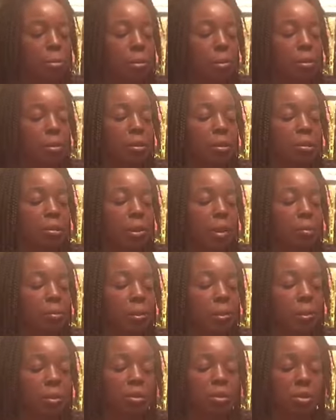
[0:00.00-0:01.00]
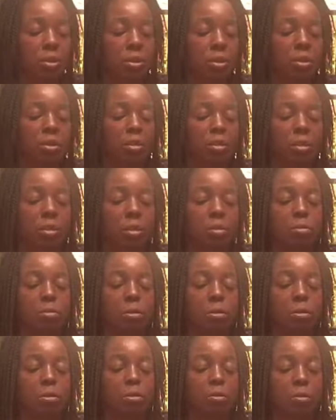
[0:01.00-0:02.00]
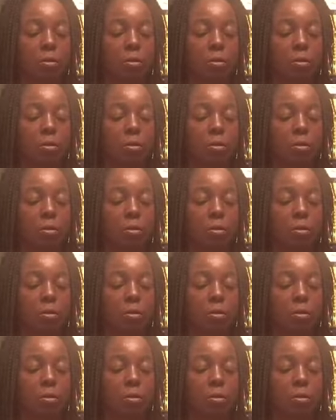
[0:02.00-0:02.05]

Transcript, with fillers: part of the crab leg and you didn't eat this one.